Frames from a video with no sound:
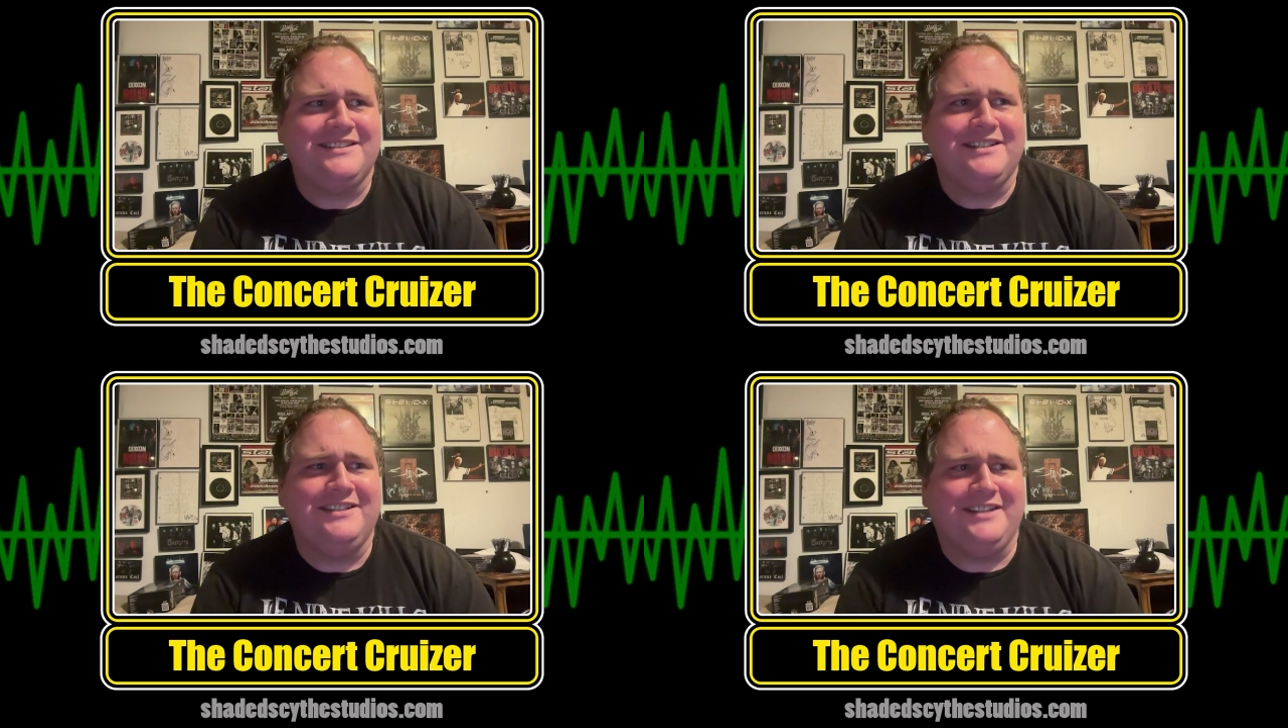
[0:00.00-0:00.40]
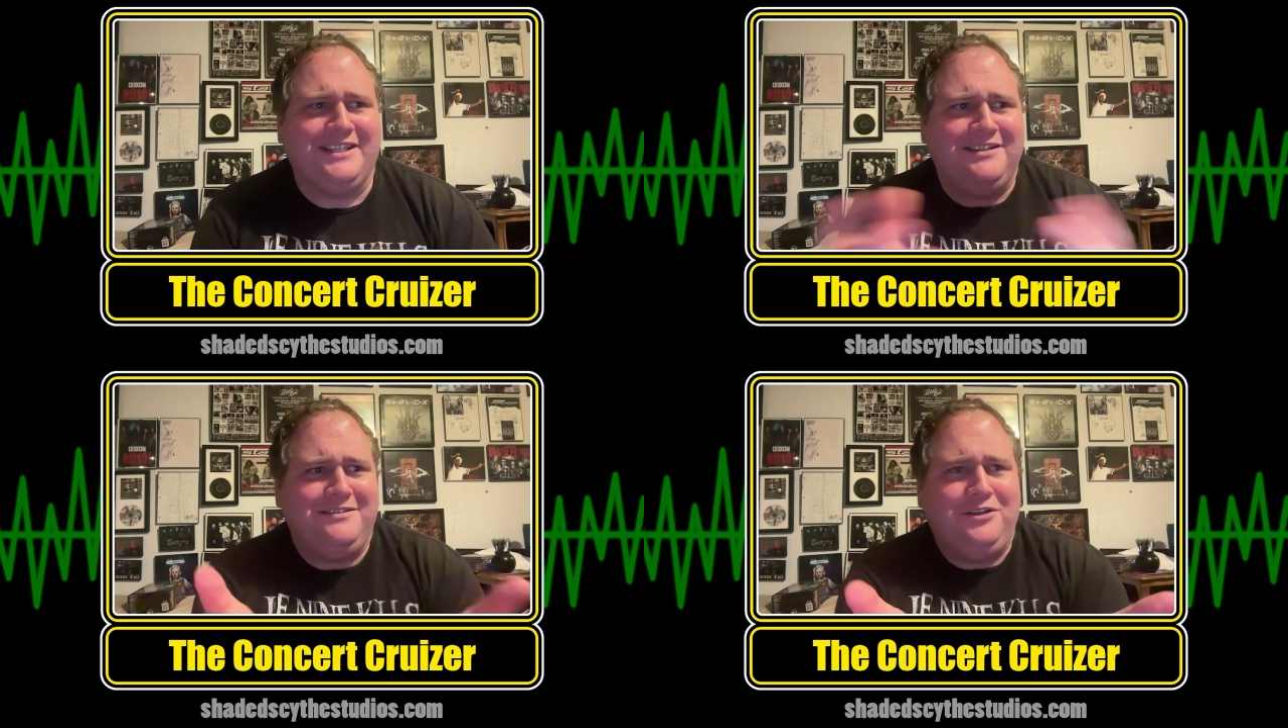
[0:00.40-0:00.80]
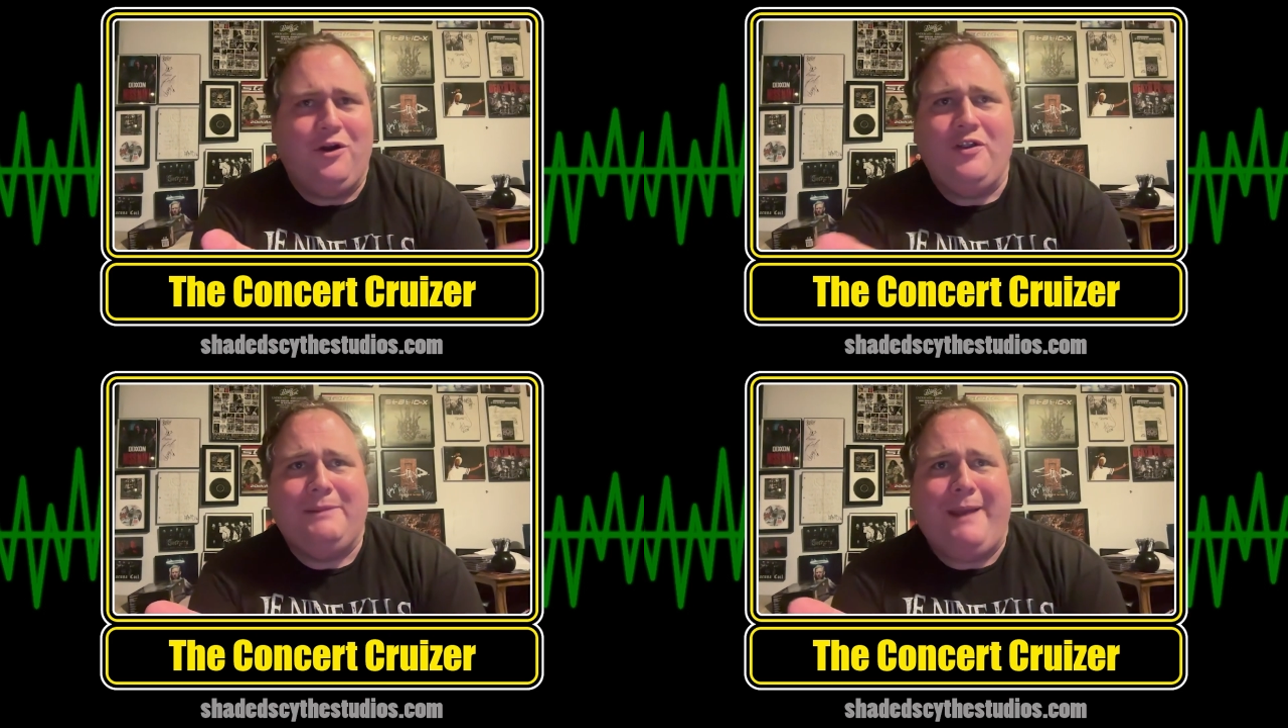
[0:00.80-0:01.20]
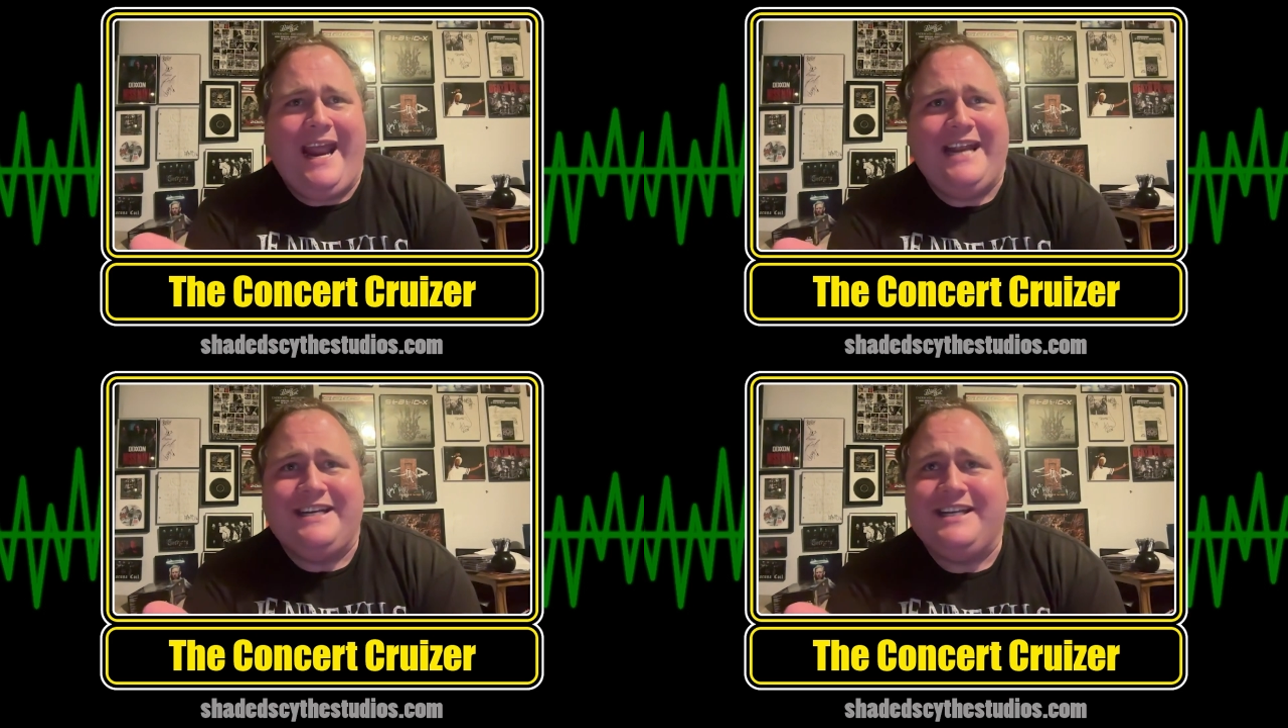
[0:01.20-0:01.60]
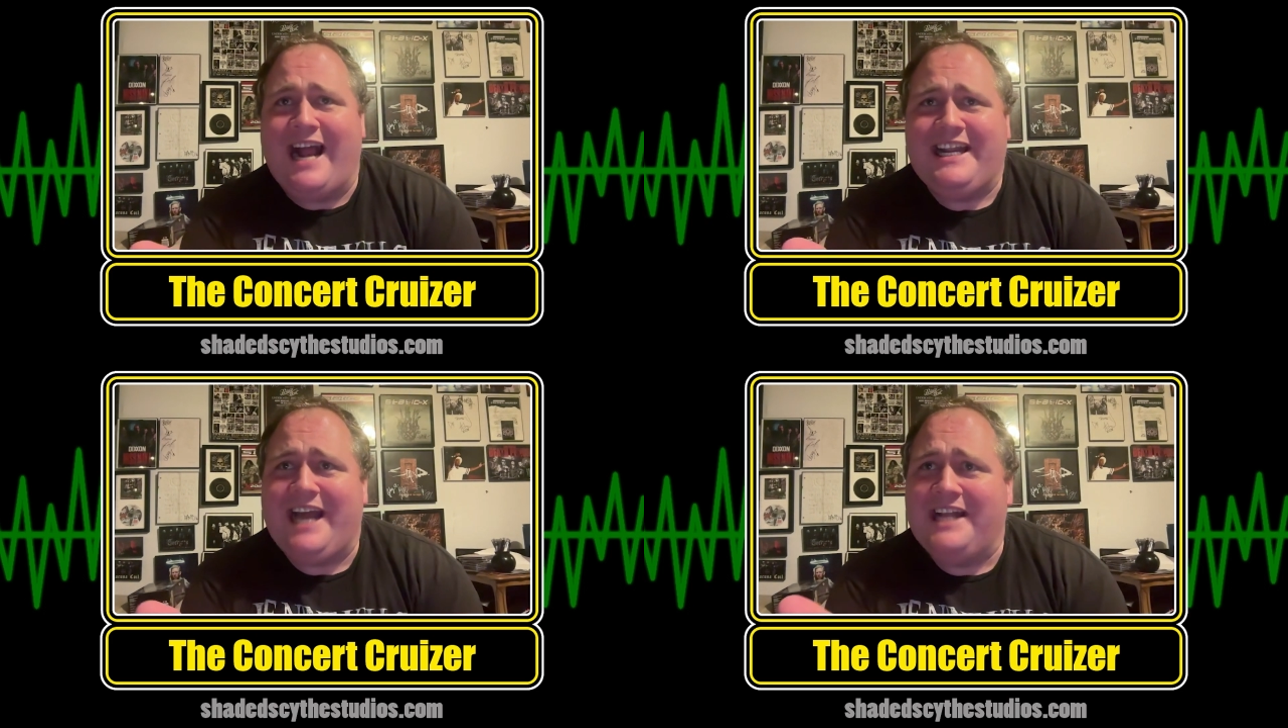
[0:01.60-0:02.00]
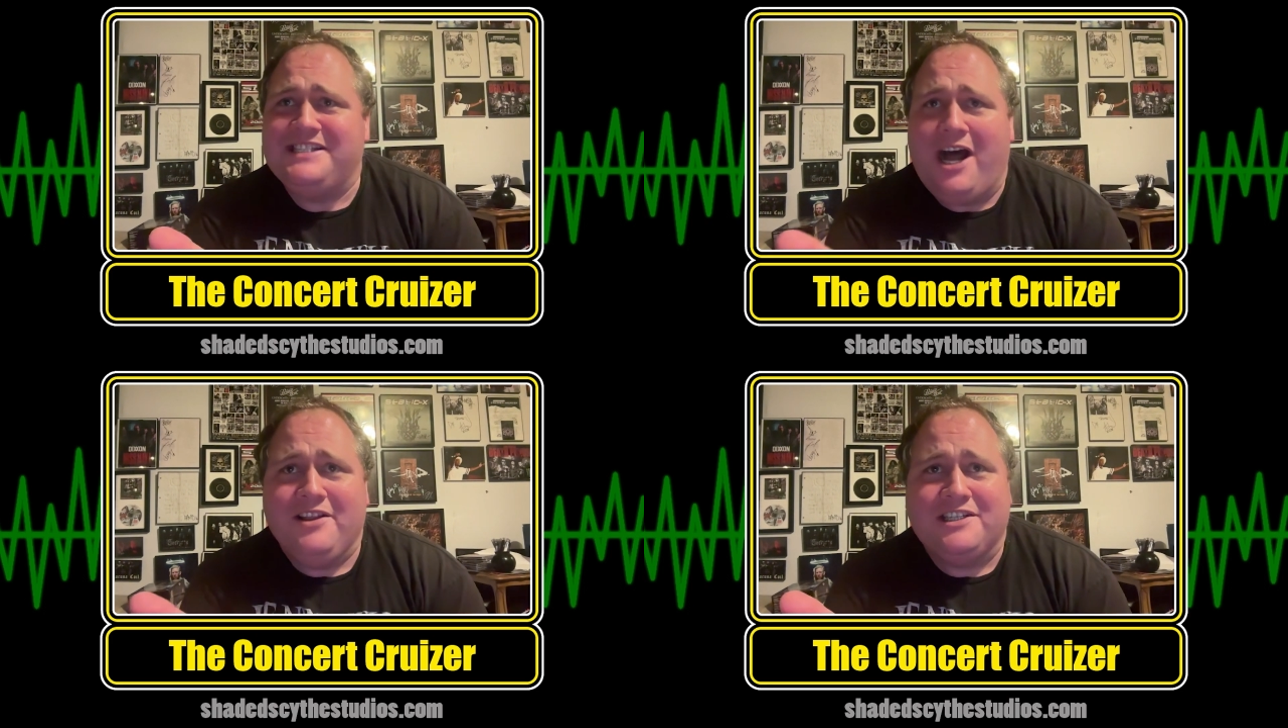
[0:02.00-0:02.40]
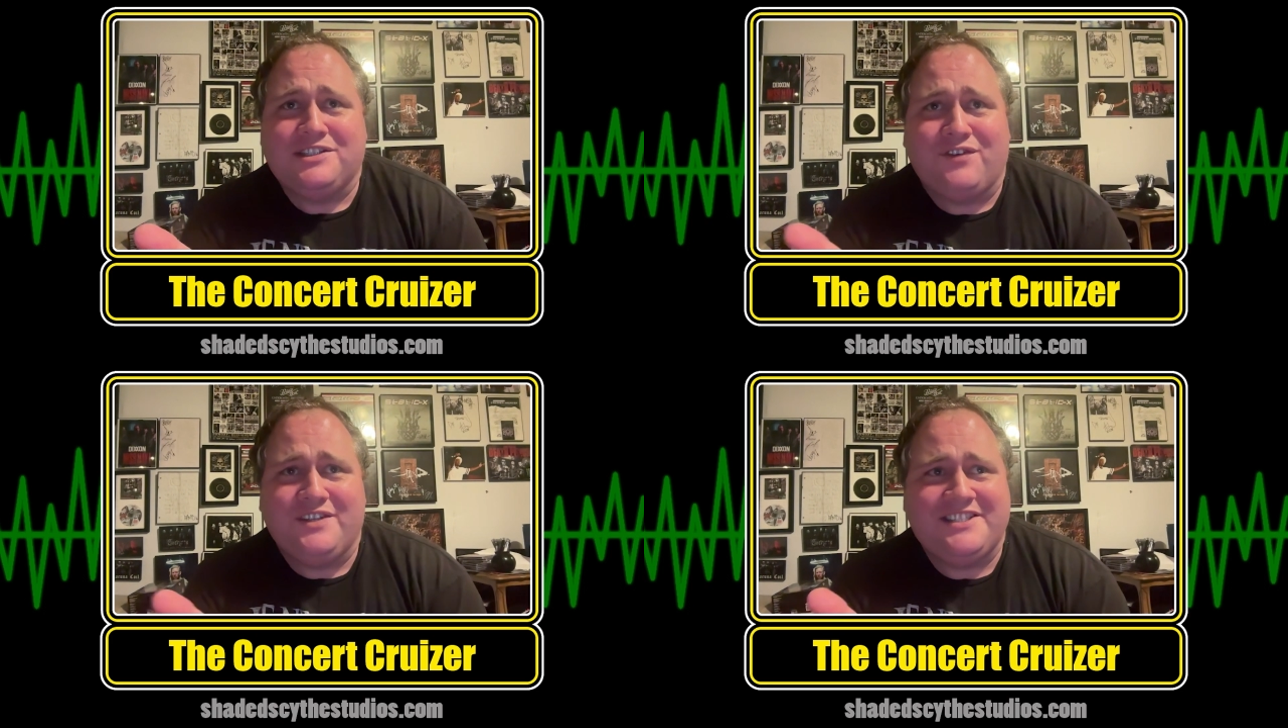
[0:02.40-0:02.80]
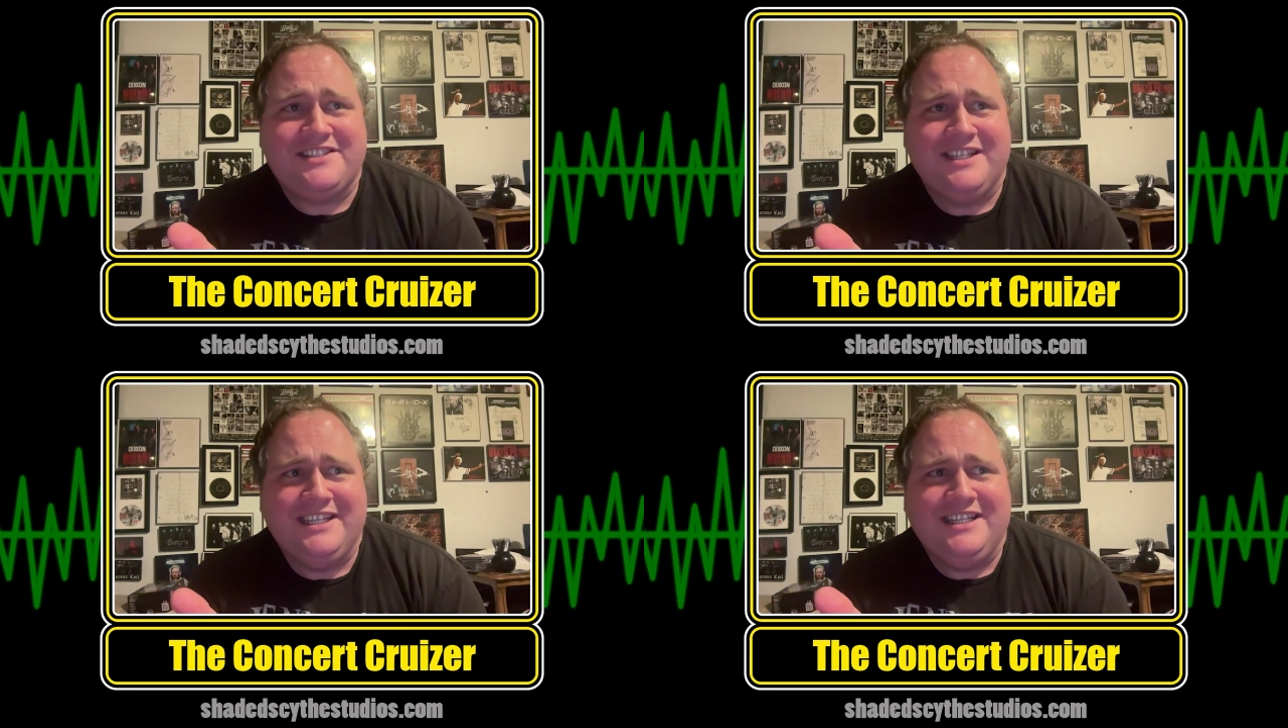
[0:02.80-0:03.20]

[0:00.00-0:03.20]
you only paid $99 for this